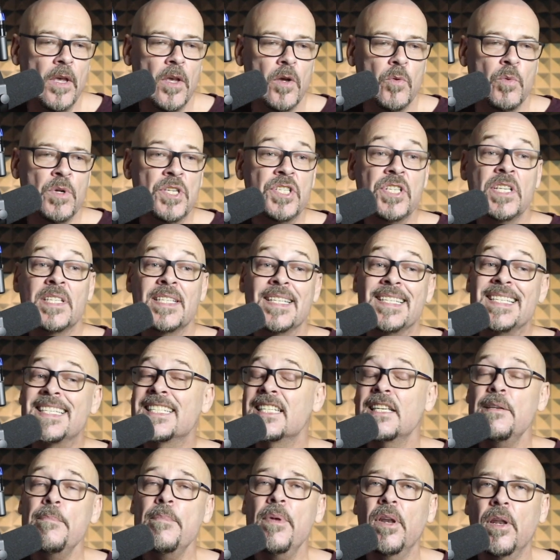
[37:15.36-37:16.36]
Which is a
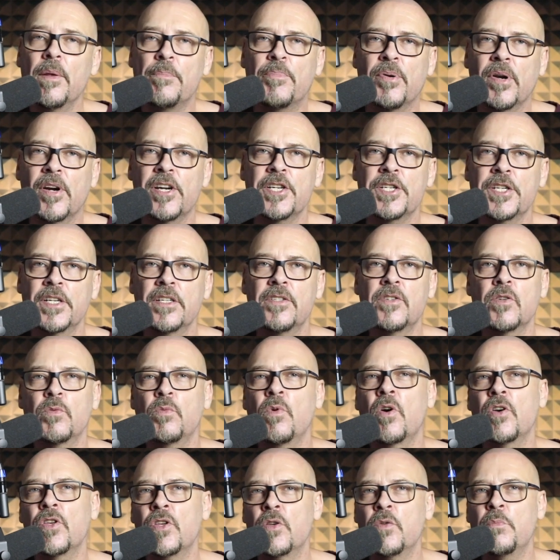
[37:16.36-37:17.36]
similar pressure to
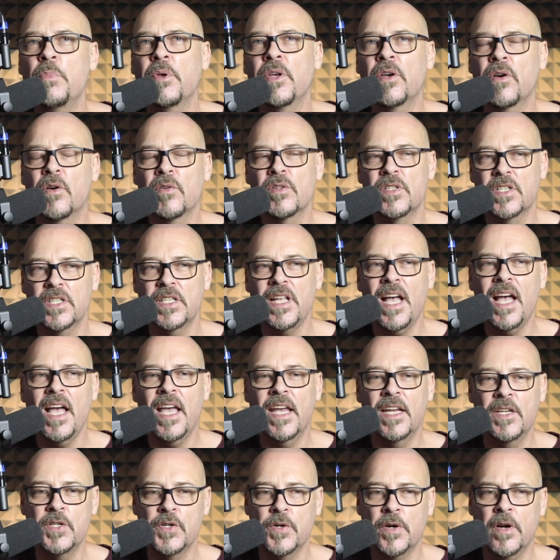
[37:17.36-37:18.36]
what you'd be on
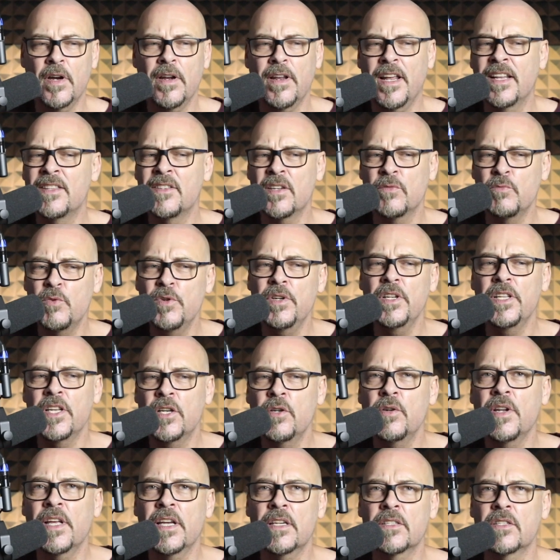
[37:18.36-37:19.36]
stage, right? It's a really
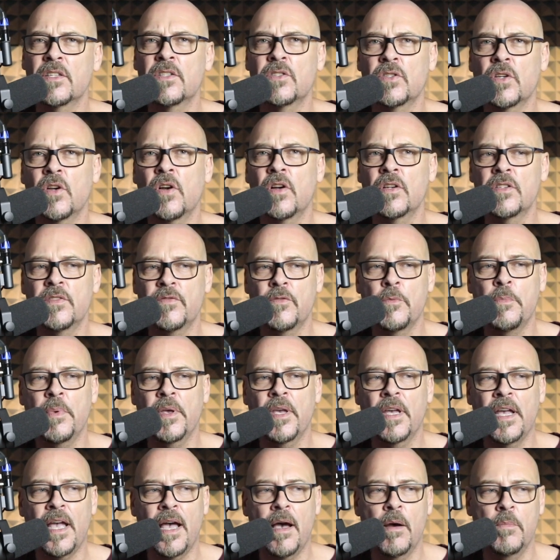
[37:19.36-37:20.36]
good exercise for
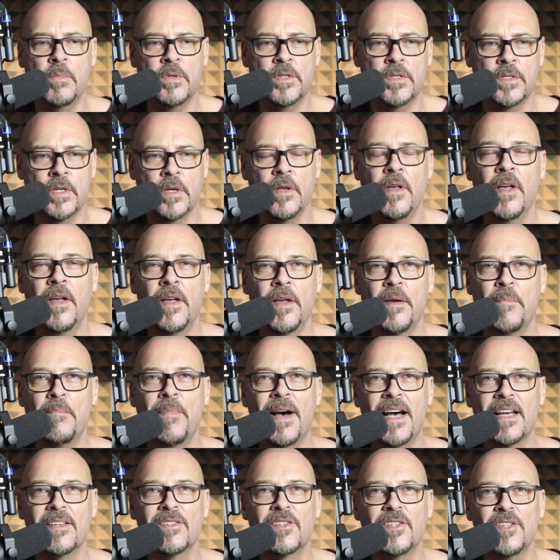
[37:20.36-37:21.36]
being able to
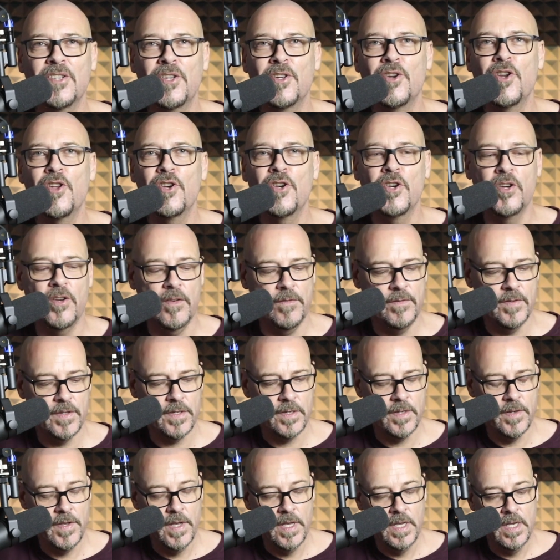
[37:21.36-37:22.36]
master your nerves.
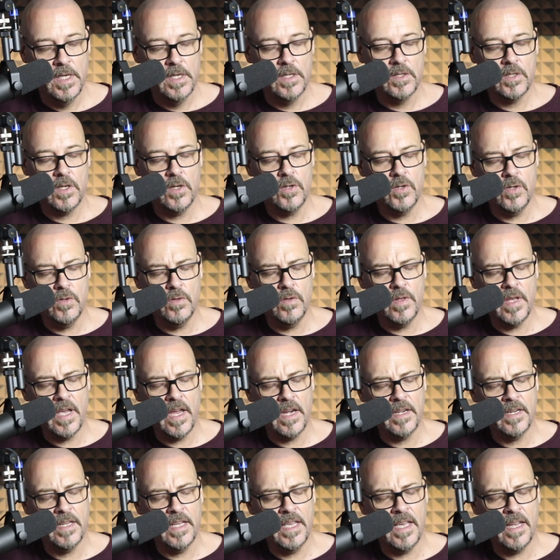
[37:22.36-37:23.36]
So do
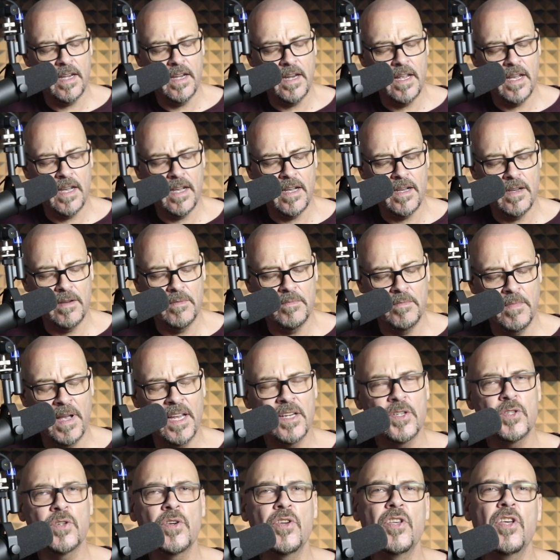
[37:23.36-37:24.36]
that and
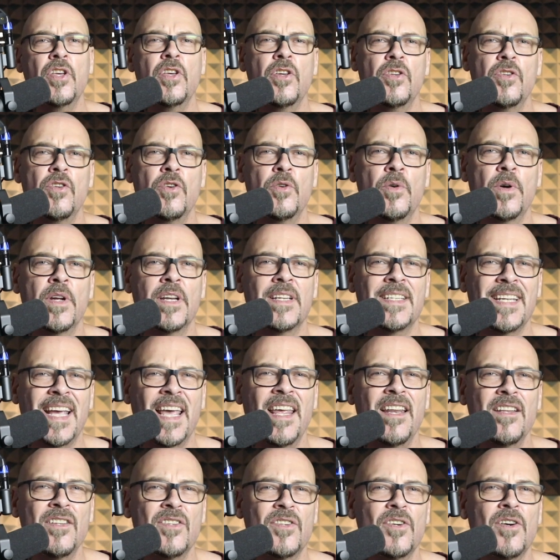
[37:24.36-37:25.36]
make sure you can do it
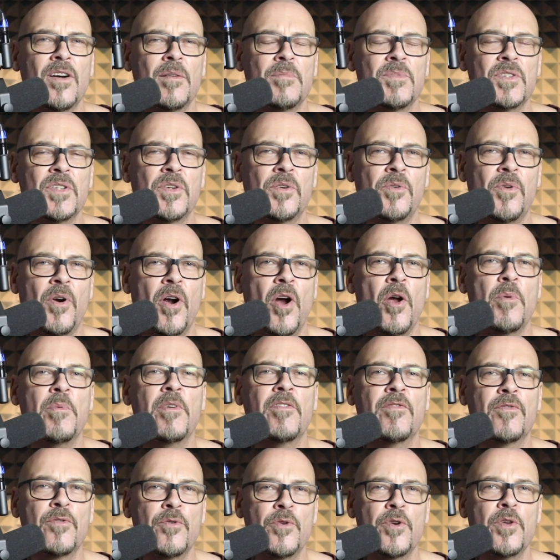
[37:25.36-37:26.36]
10 times in a row
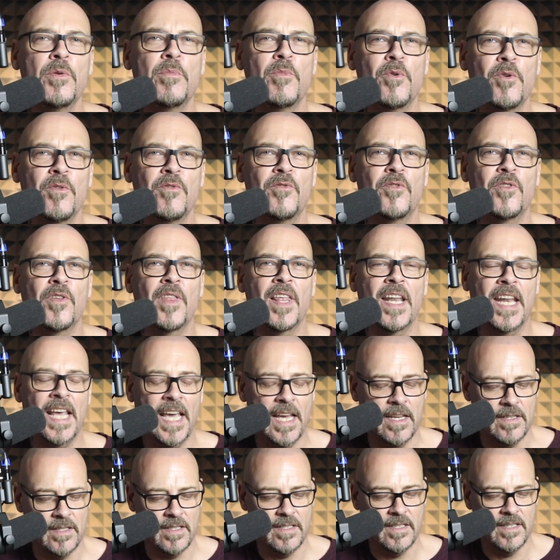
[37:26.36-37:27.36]
before you move to the
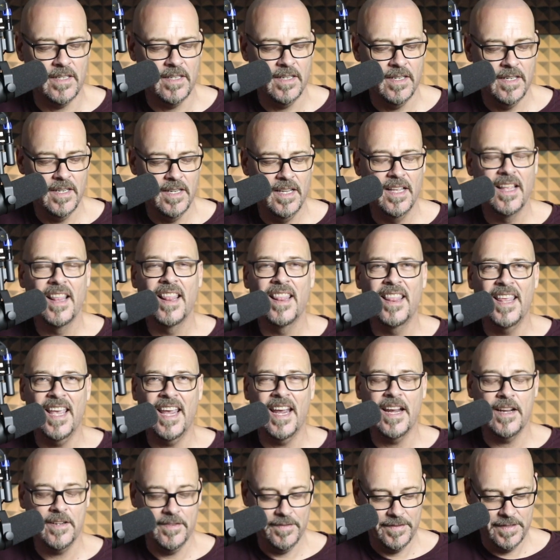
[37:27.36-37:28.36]
next
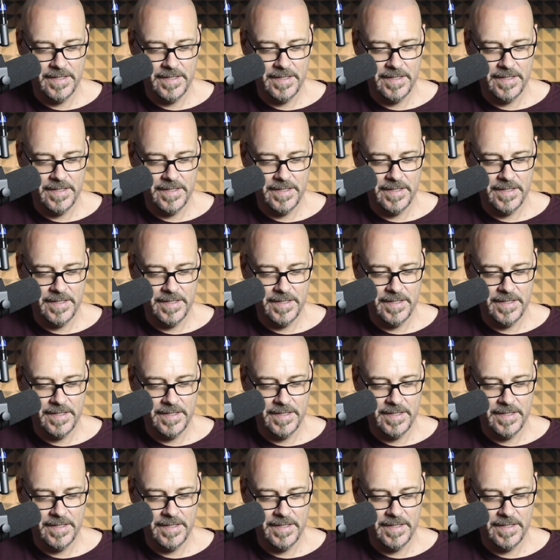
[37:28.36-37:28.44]
thing,